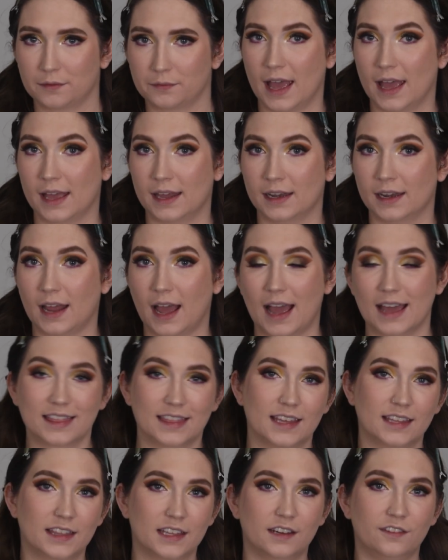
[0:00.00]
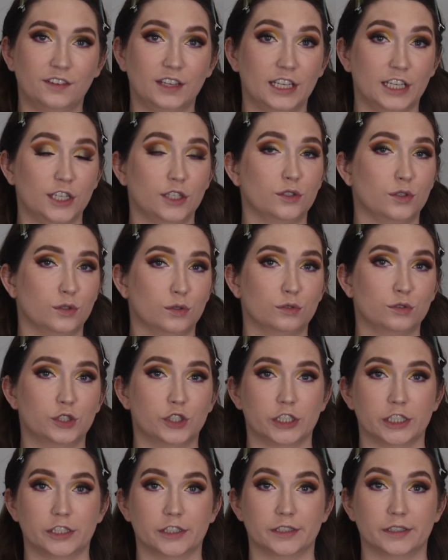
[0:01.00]
And I think that if he knew
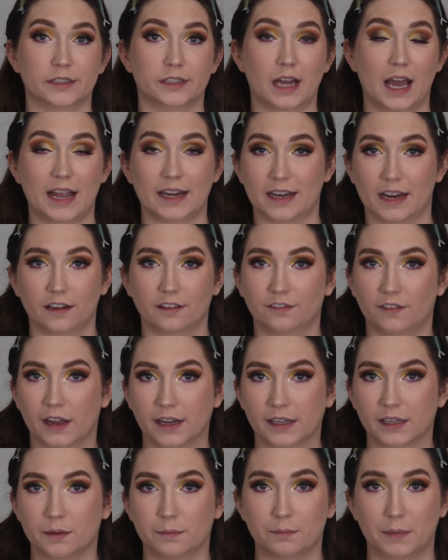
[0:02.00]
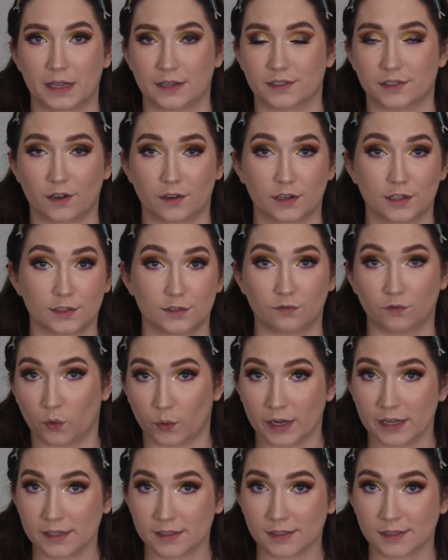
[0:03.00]
she could identify him based on his
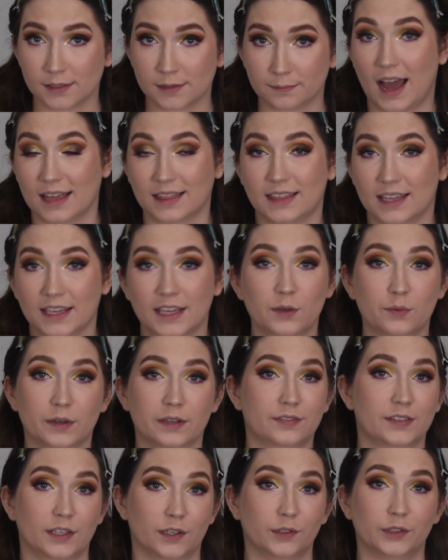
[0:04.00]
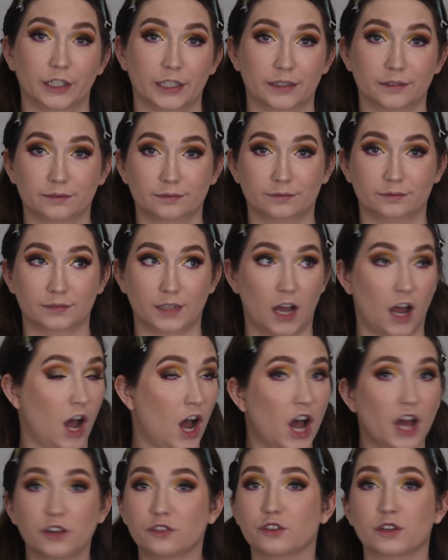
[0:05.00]
voice, I think he would have killed her.
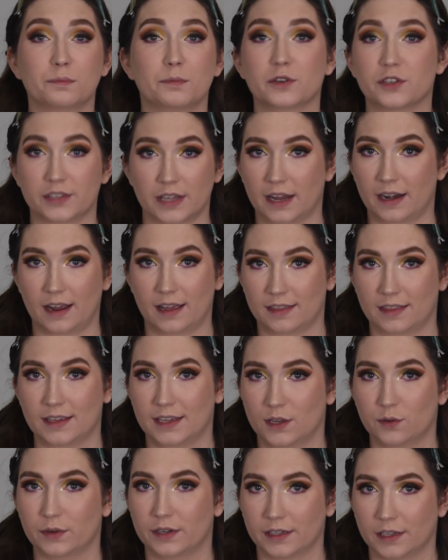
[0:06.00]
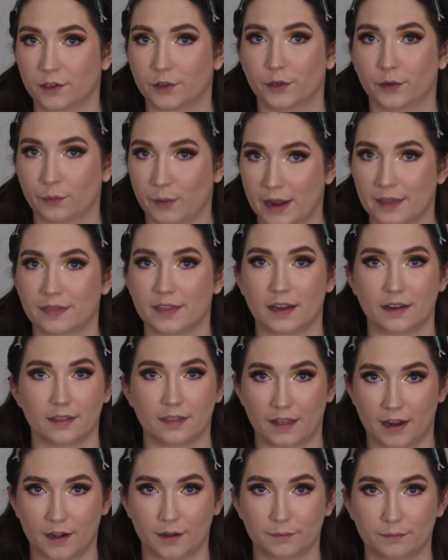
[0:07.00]
100% I think he would have killed her right then and
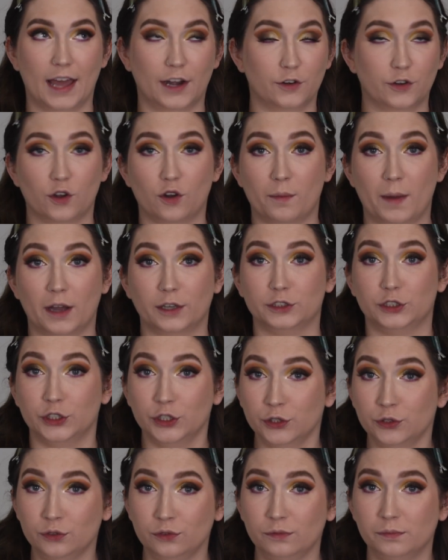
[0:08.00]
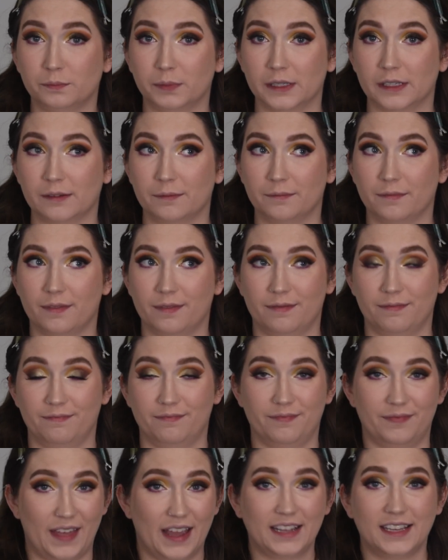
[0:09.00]
there. I don't know about you, but
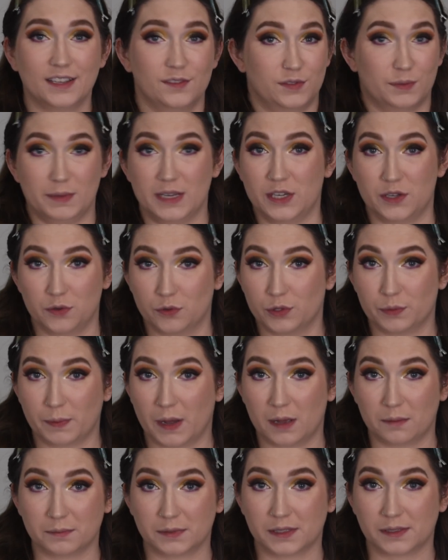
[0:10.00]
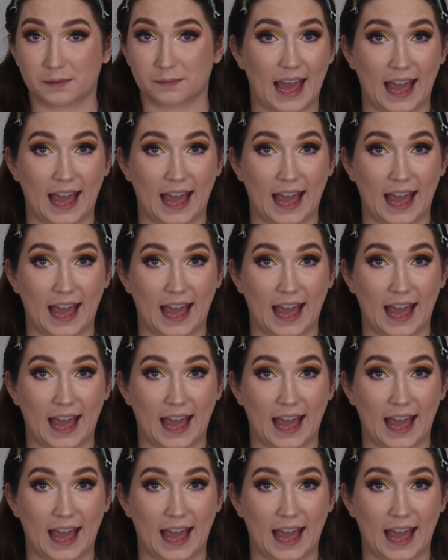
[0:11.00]
that gives me goosebumps.